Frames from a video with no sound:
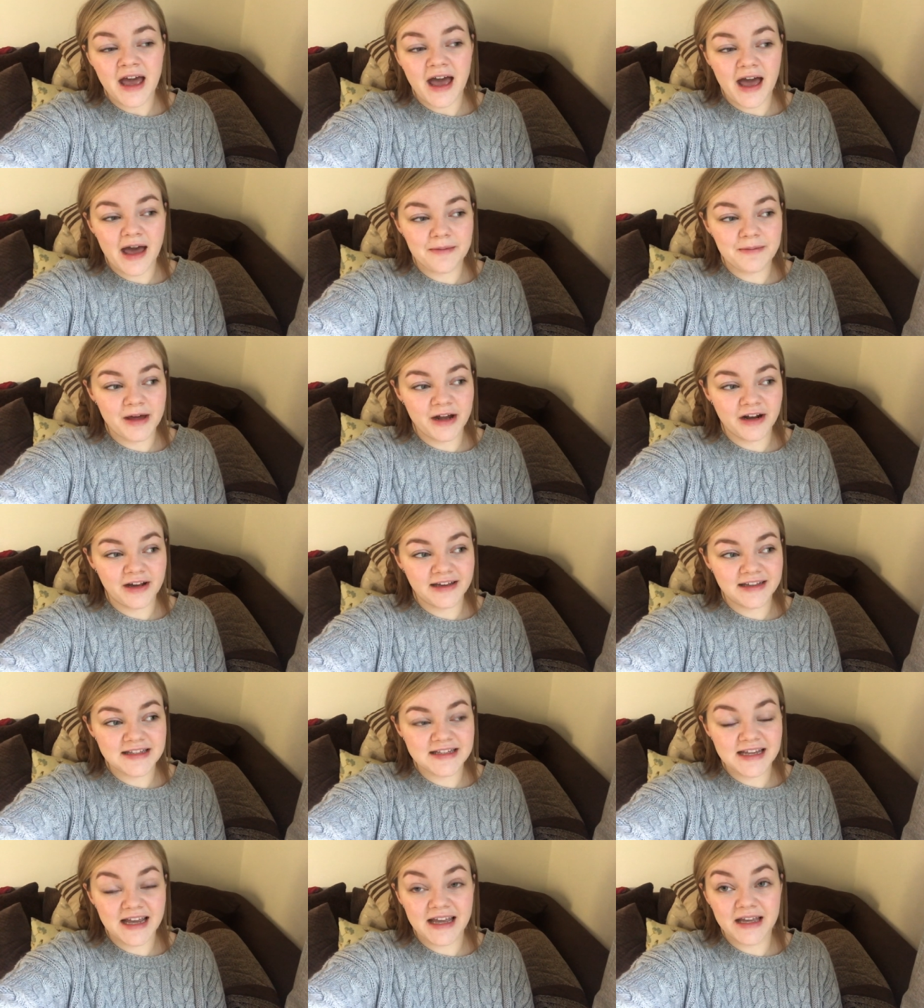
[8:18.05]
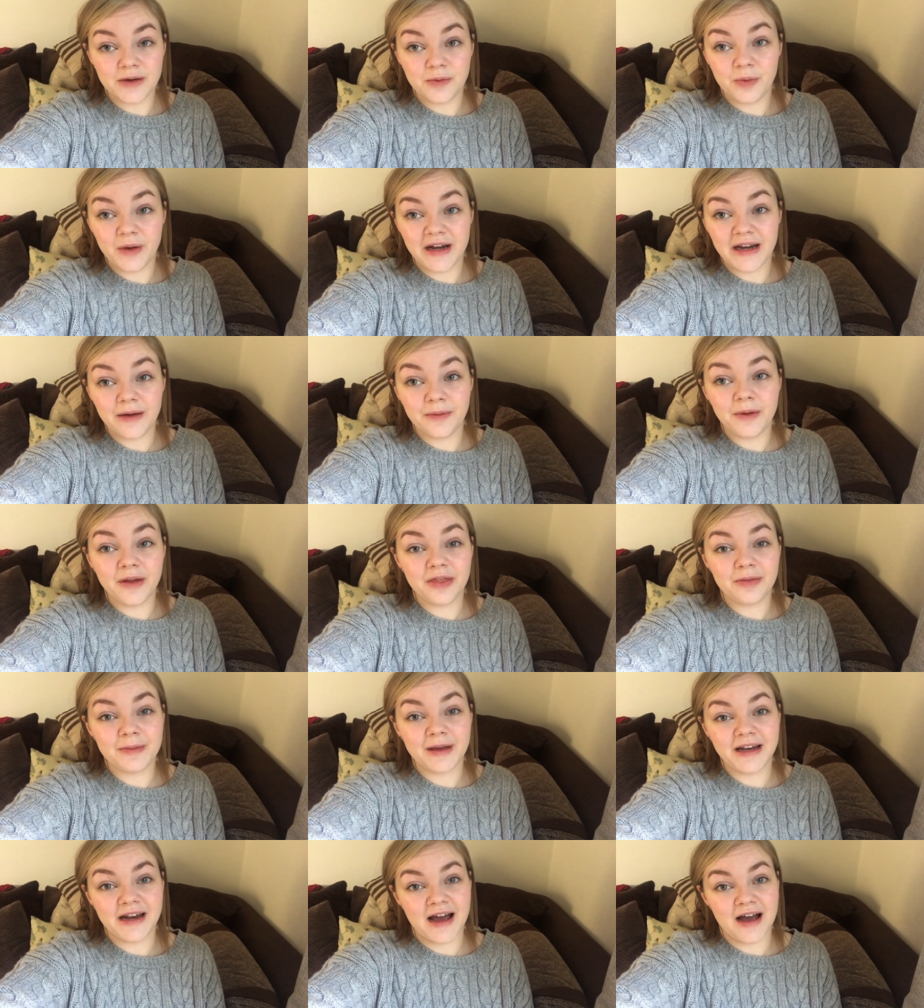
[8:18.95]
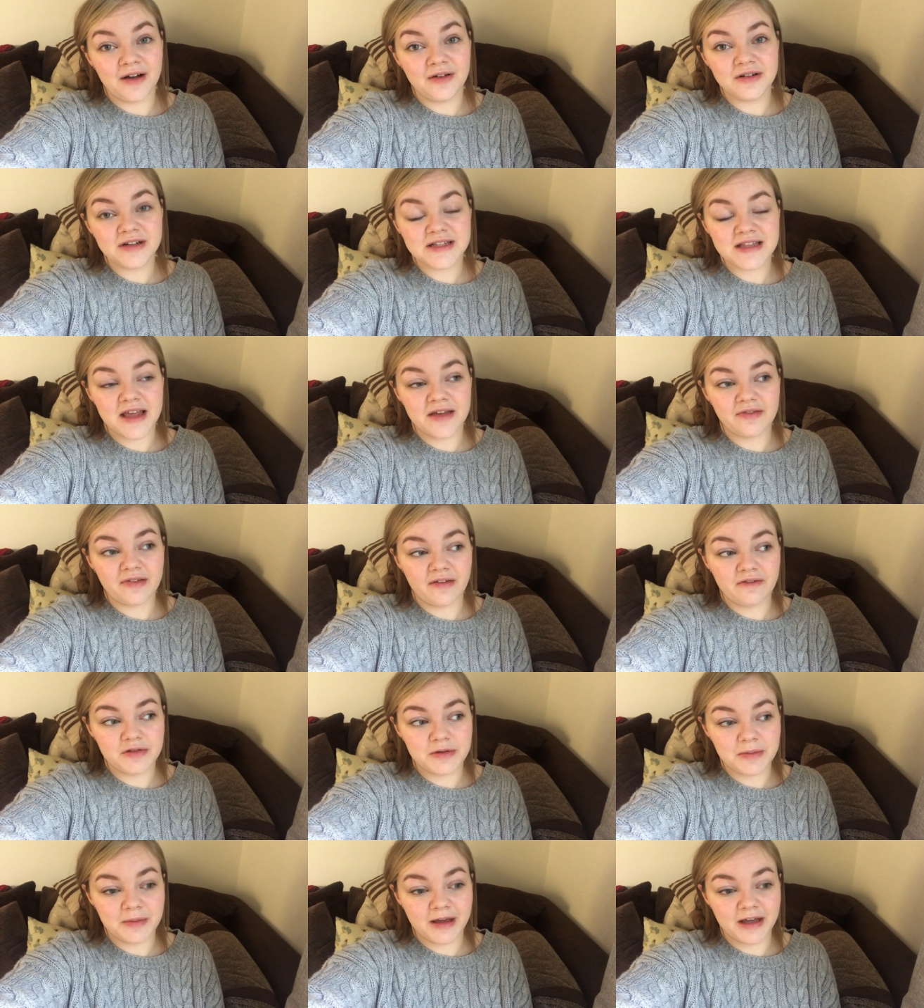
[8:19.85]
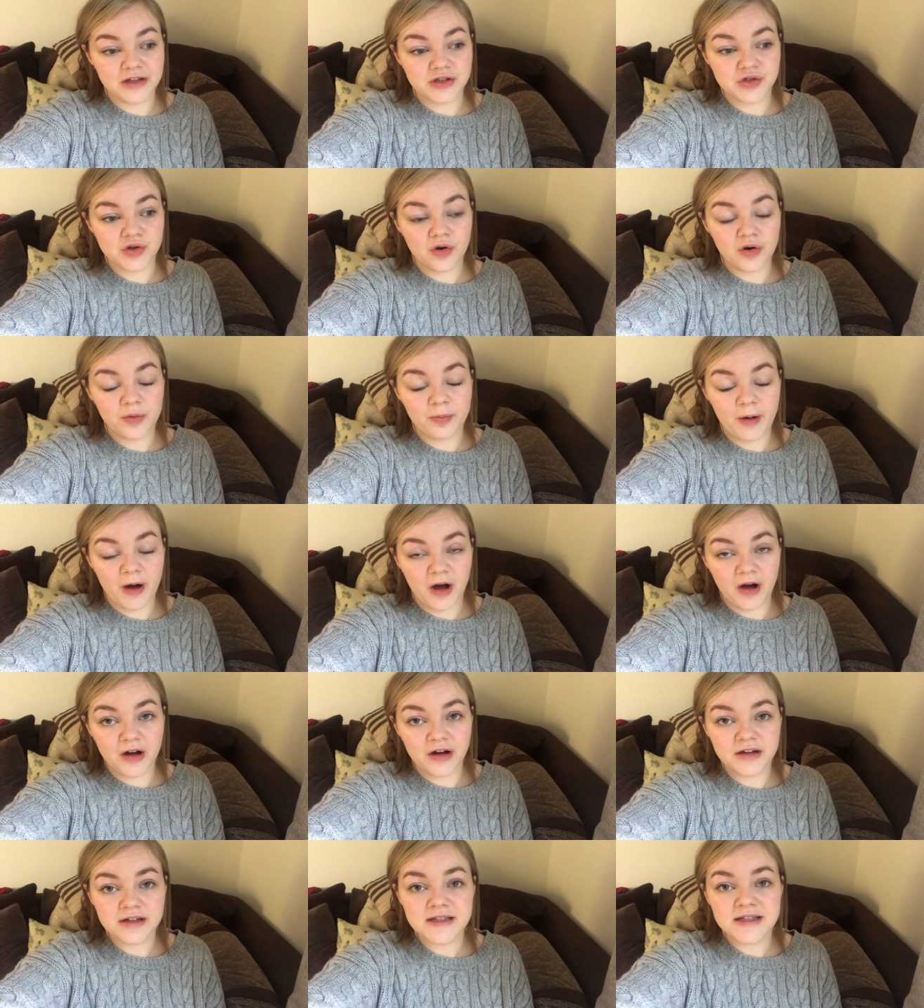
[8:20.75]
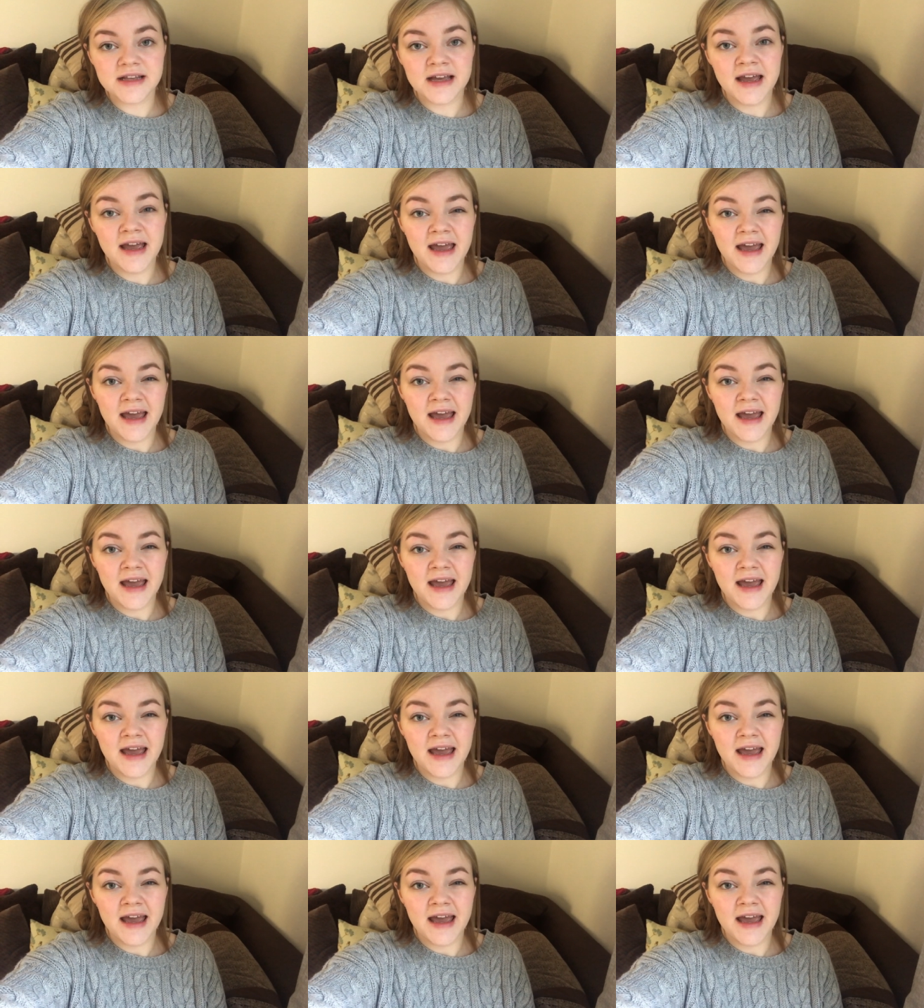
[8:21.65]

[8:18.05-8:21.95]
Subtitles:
And I can take Winnie with me now because they've given me a dog pass.